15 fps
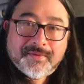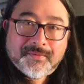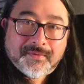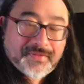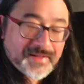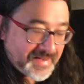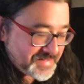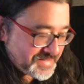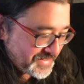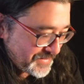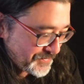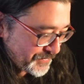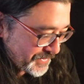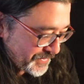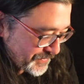Well, that is it.
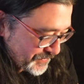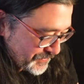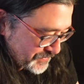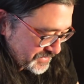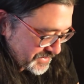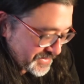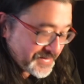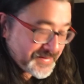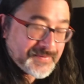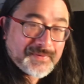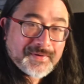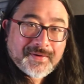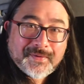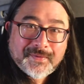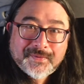We're all done,
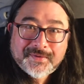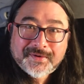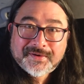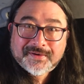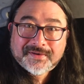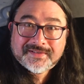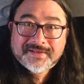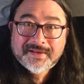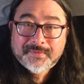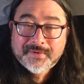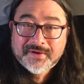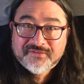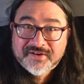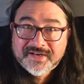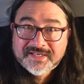we're all cooked, and
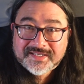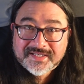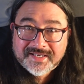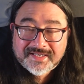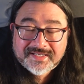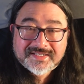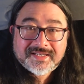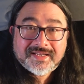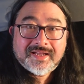we're ready to eat.